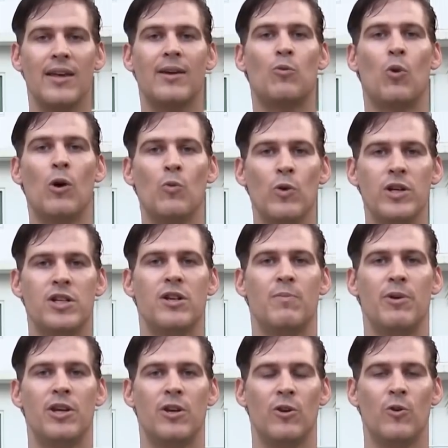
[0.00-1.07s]
And I think what we
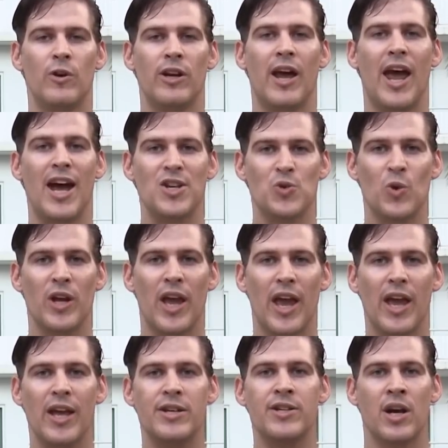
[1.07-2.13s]
should be doing as we
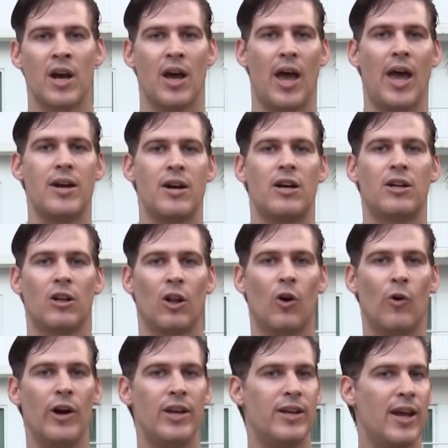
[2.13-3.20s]
age and our
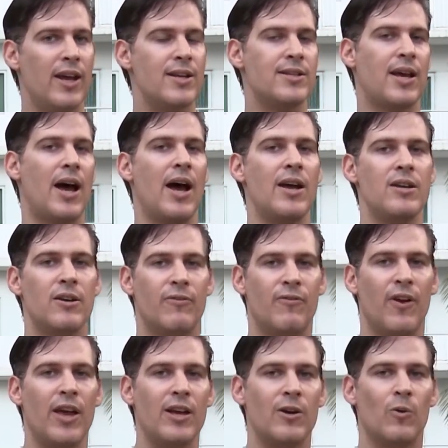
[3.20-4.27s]
glory days kind of
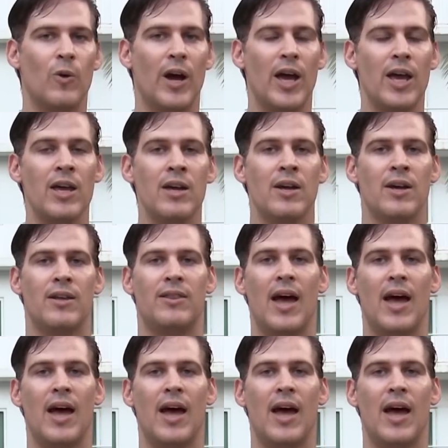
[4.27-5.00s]
fade away,